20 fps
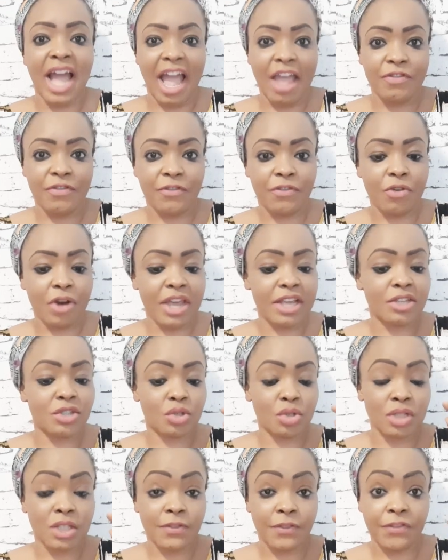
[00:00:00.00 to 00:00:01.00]
I fry. It's
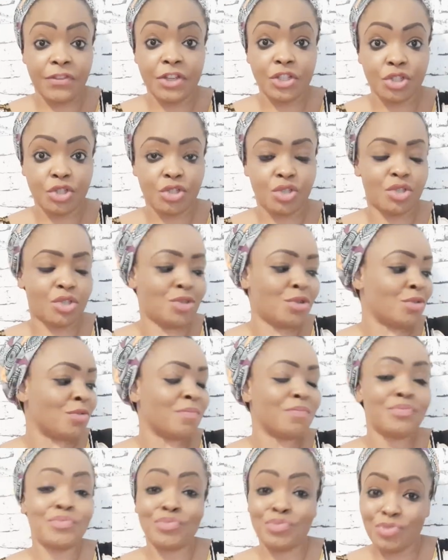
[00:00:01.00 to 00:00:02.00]
just fish
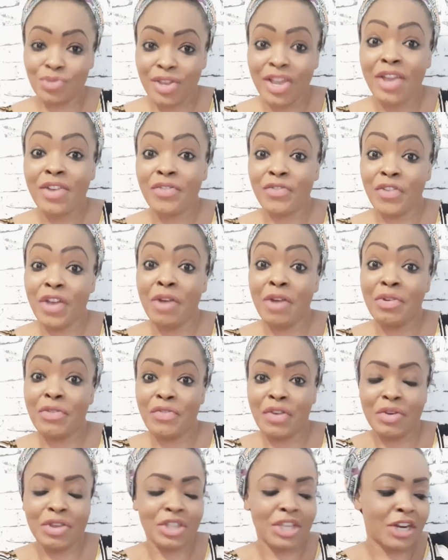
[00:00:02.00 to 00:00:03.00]
stew. Very,
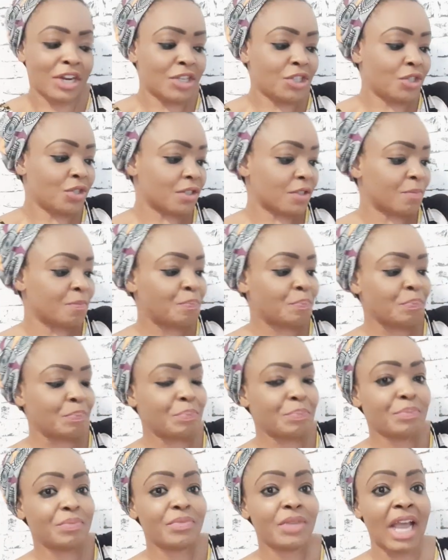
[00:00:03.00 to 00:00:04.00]
very delicious.
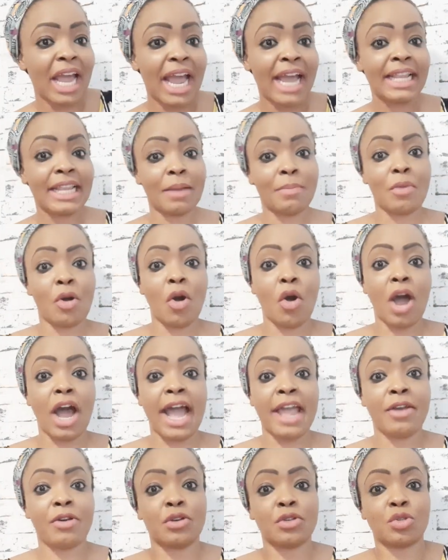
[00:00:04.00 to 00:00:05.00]
And
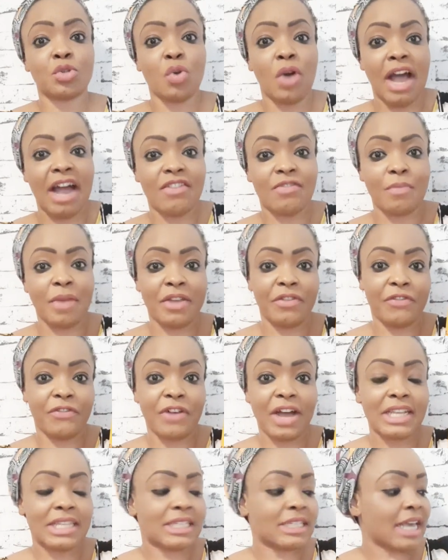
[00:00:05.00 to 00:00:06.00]
I also have my
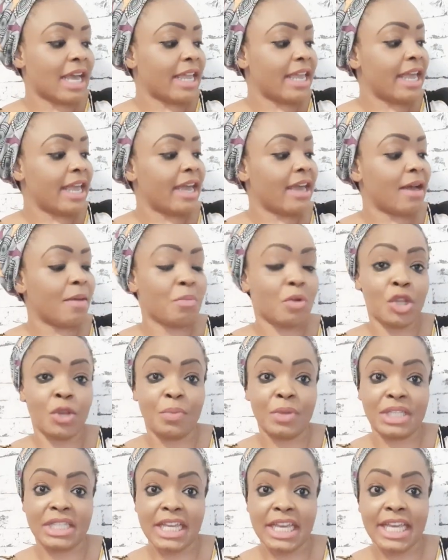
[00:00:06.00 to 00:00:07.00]
Fanta here. I'm going to
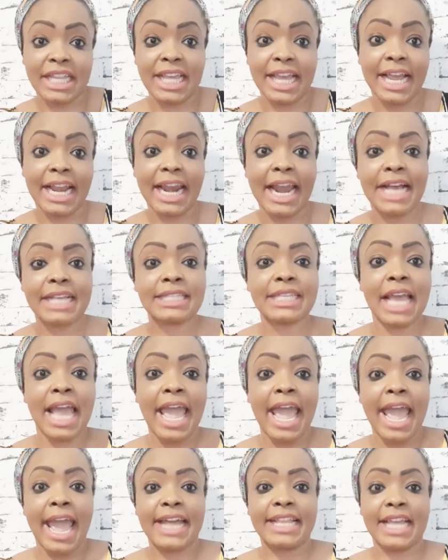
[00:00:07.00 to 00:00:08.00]
be taking a glass.
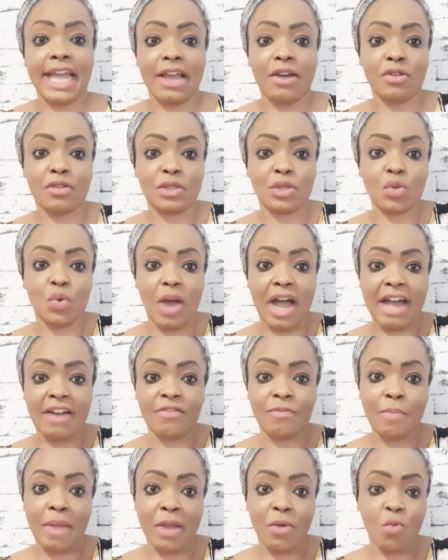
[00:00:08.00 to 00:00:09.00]
And I also
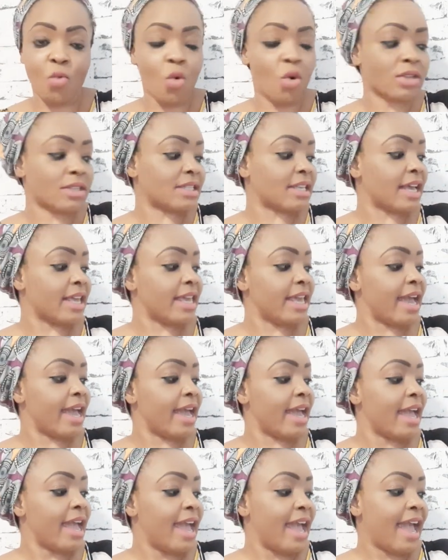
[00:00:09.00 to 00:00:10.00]
have my water
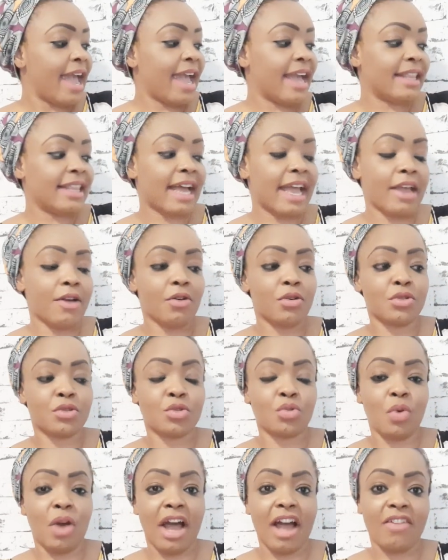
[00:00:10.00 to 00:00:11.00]
here. And I
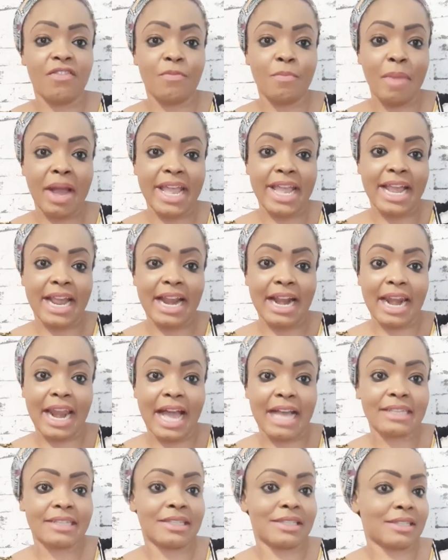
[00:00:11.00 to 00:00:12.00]
also have my
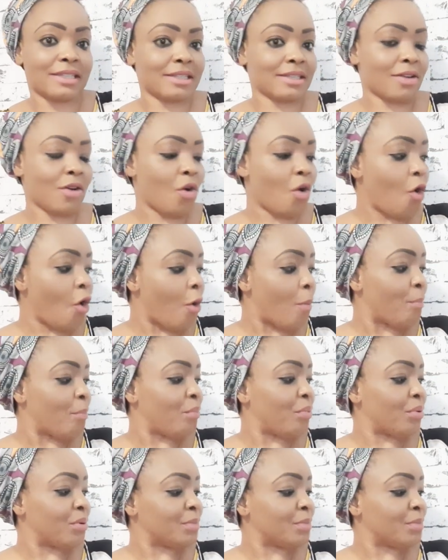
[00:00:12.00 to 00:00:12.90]
glass cup.